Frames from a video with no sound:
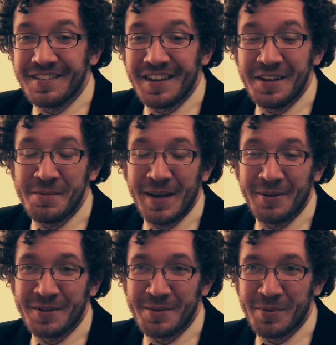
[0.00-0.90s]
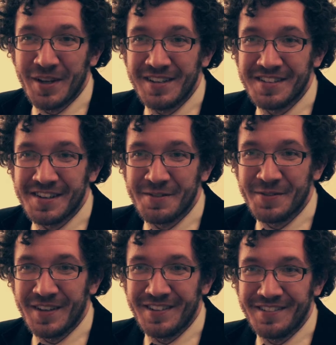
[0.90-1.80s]
to be able to play
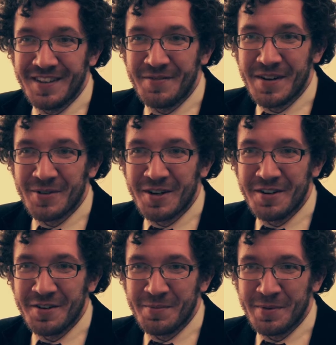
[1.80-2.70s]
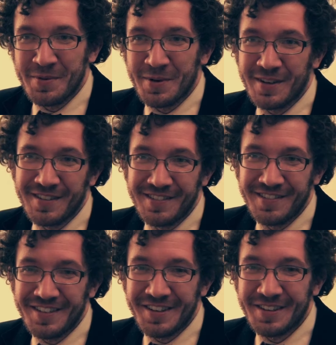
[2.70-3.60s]
stuff that they've never heard of before,
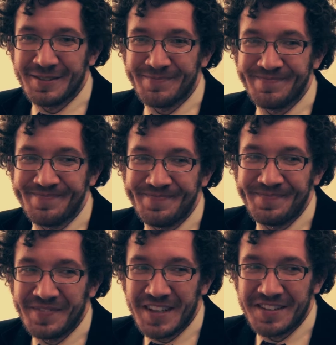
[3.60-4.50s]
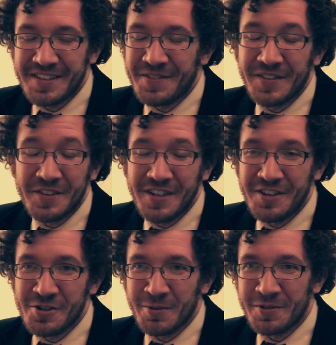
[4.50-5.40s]
that stuff that their
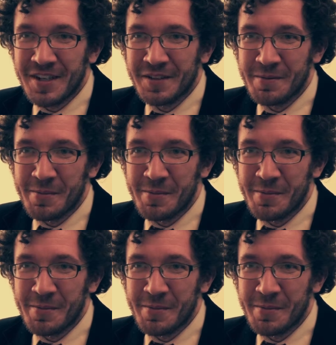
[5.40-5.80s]
teacher won't tell